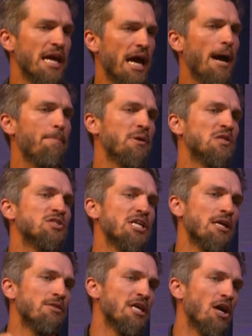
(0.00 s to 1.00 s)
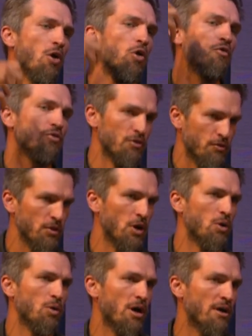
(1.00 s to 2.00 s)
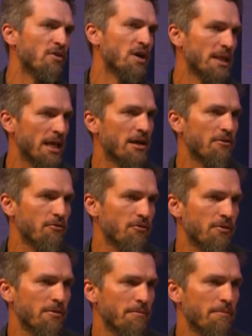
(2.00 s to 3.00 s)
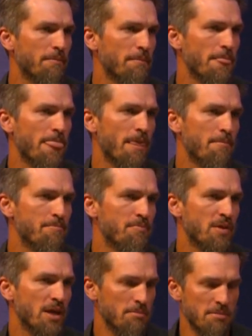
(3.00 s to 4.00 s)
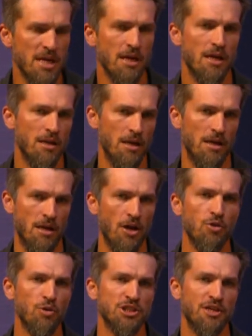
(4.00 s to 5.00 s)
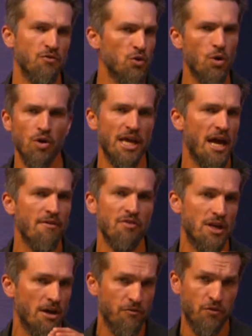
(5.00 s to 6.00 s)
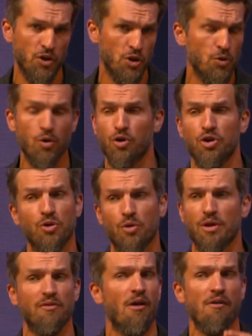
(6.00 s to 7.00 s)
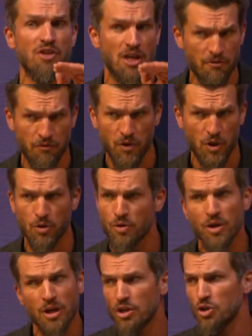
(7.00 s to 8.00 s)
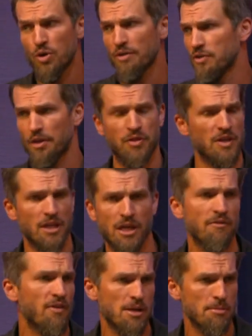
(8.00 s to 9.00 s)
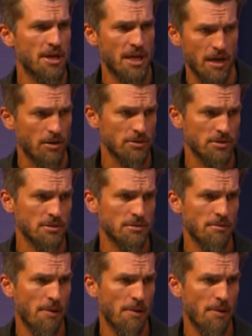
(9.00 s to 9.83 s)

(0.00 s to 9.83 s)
happens in the overflow of our life. In other words, if you only have enough for you, or you don't even have enough for you, you have nothing to give anybody else.